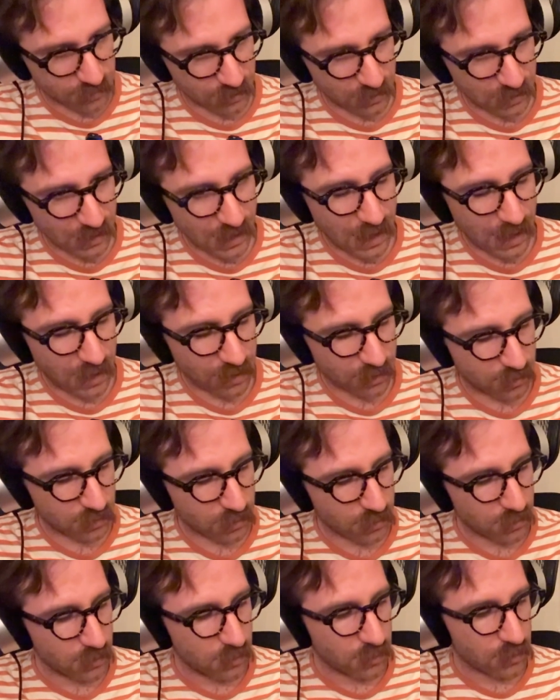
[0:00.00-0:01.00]
the neck
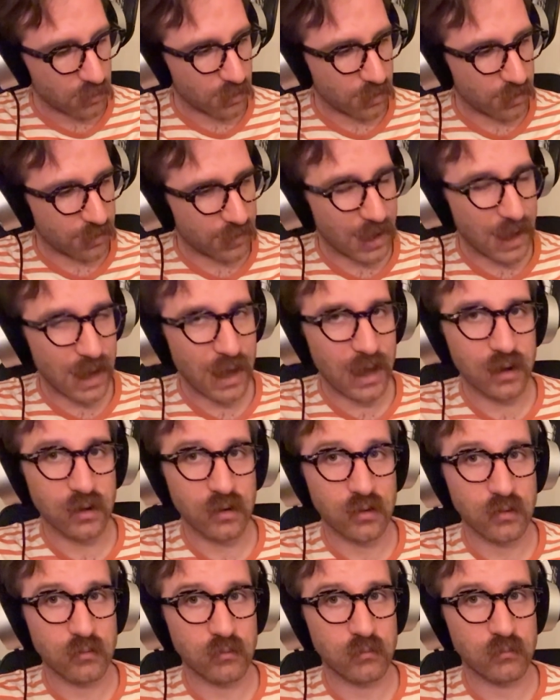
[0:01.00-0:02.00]
that
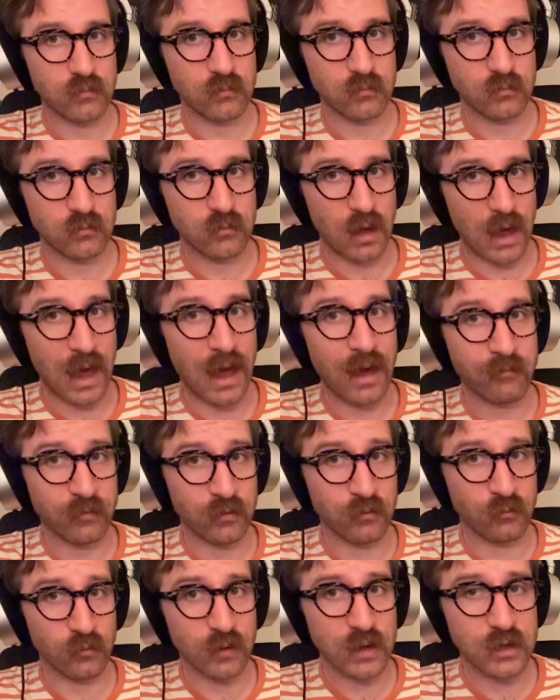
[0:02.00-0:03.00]
have a
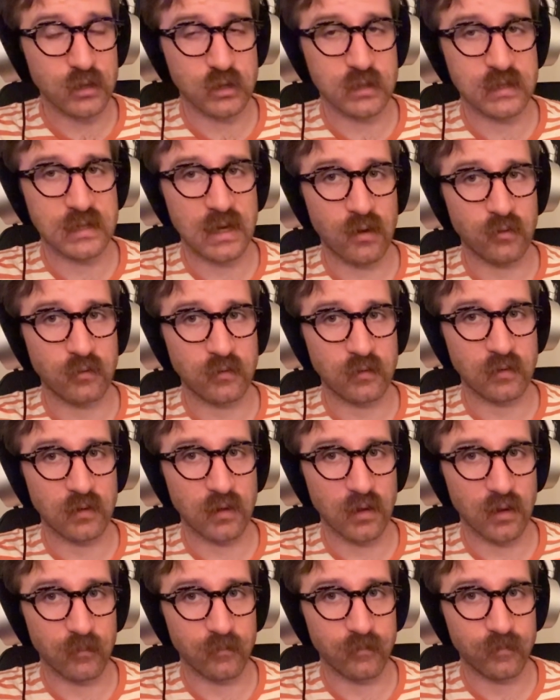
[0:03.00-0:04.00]
rich sound to
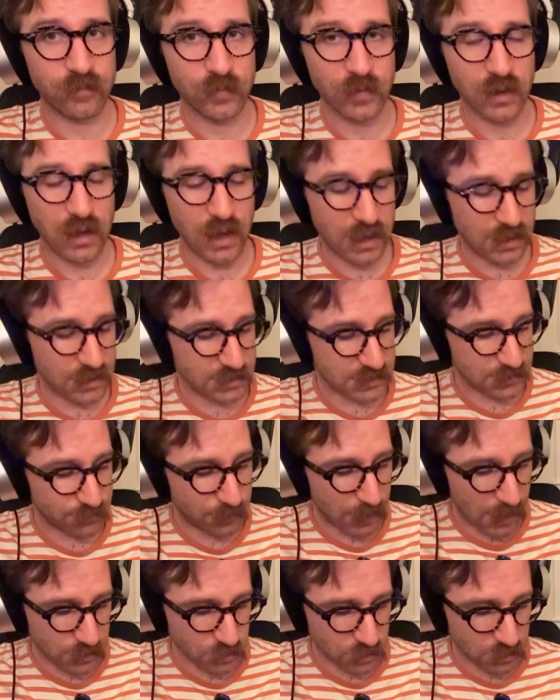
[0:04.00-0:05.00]
them. And
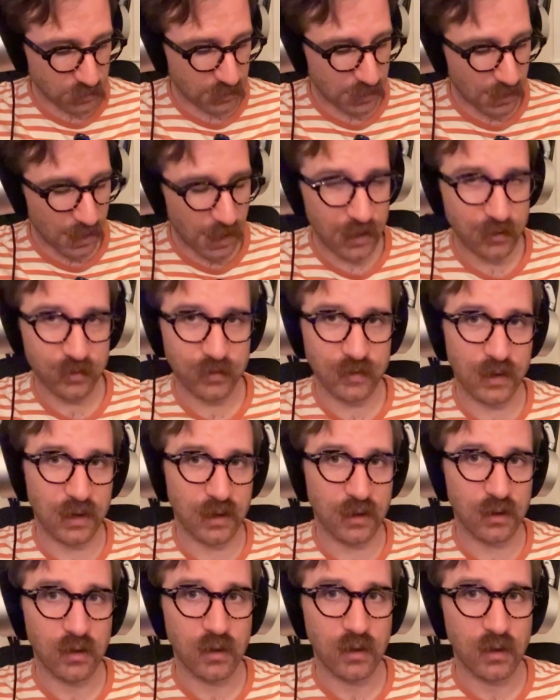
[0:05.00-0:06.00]
especially, I
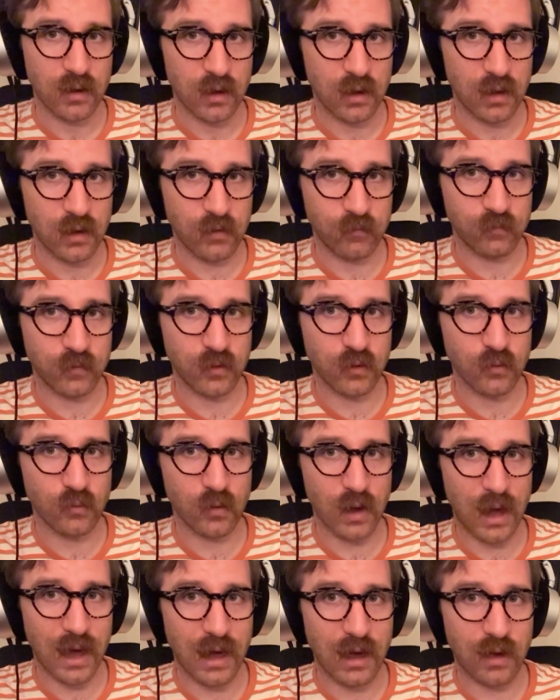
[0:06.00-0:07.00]
think, if you
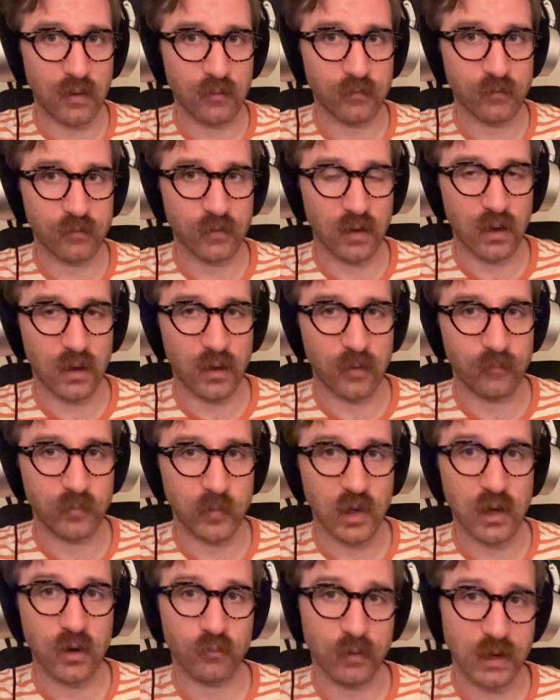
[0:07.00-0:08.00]
have an
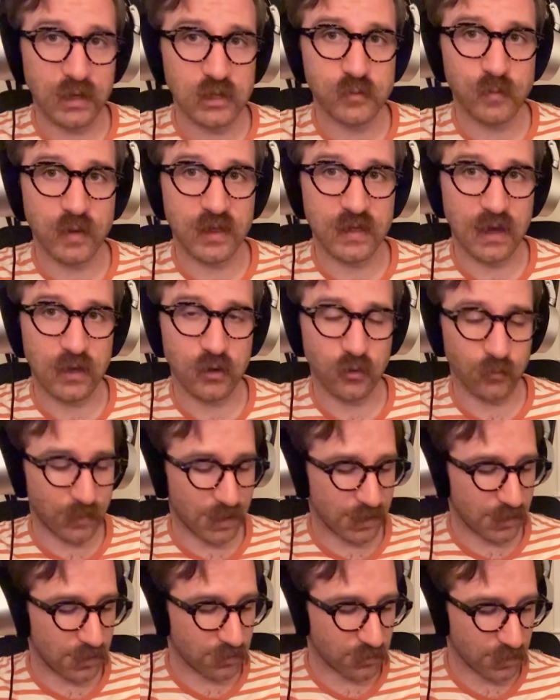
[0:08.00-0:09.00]
arrangement that you're
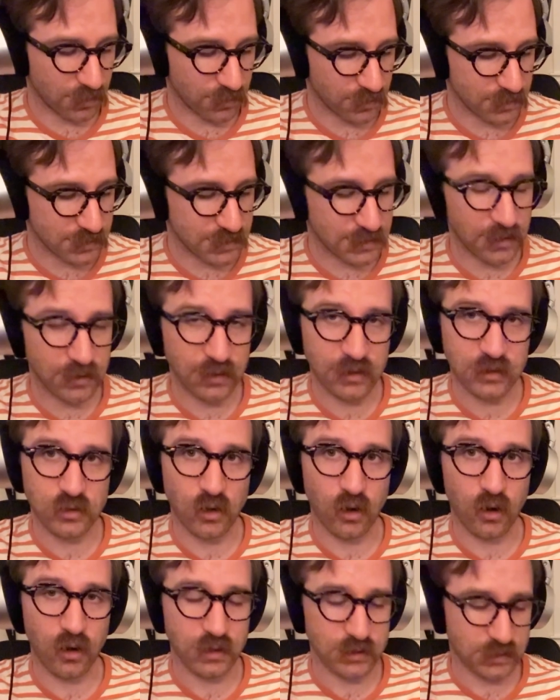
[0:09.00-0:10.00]
making, like let's say the
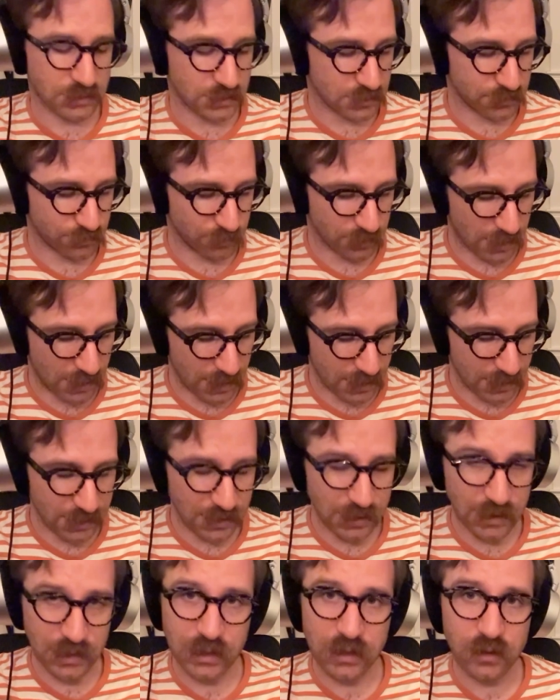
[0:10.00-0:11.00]
guitarist is playing
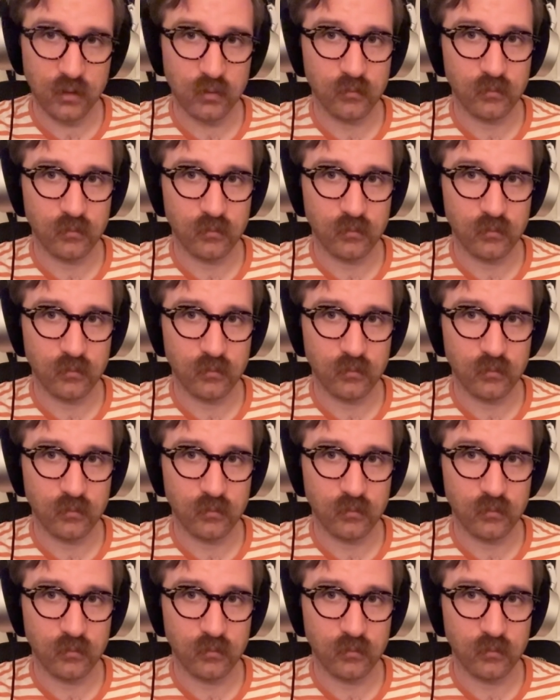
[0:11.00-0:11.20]
E,